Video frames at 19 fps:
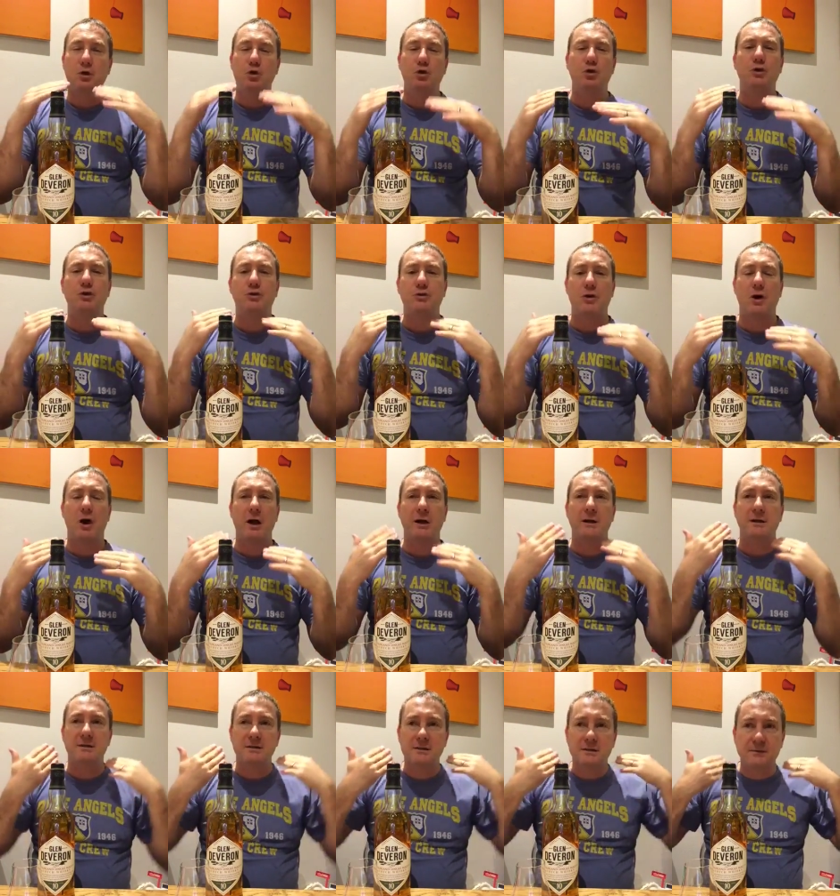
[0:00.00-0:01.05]
Good
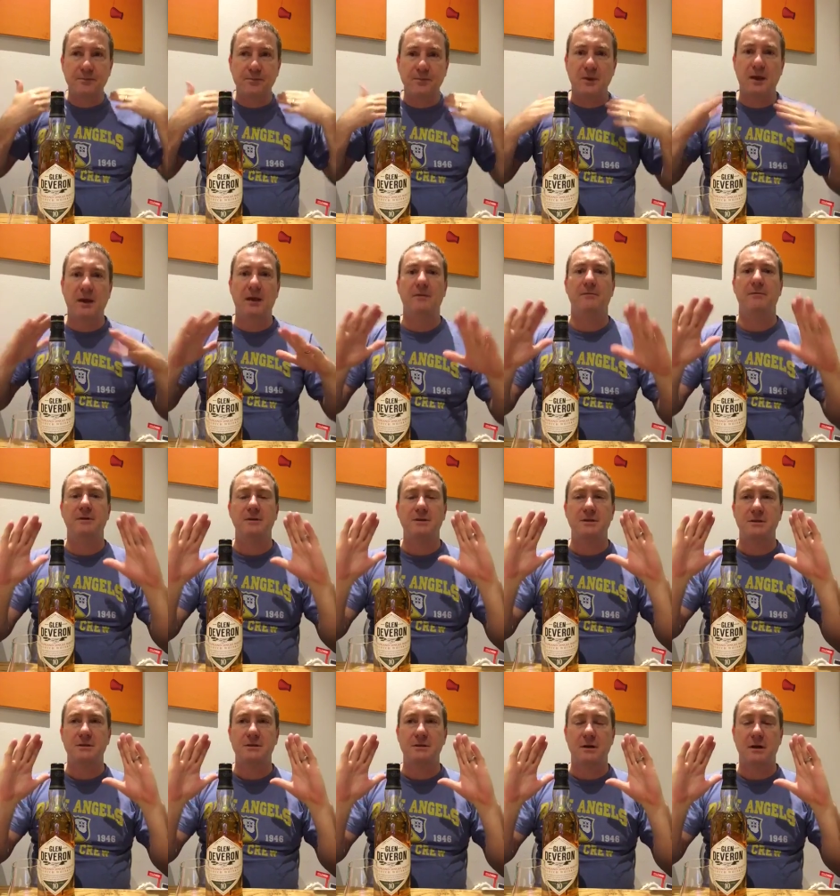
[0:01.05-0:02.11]
dryness, and
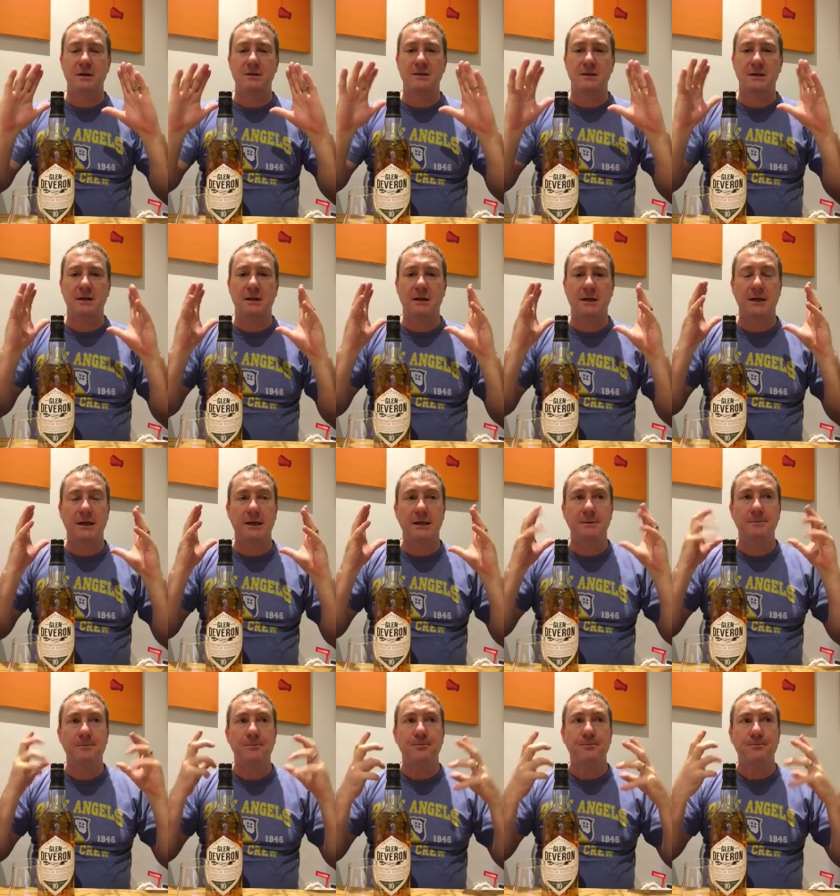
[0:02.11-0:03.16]
finishes nice and clean.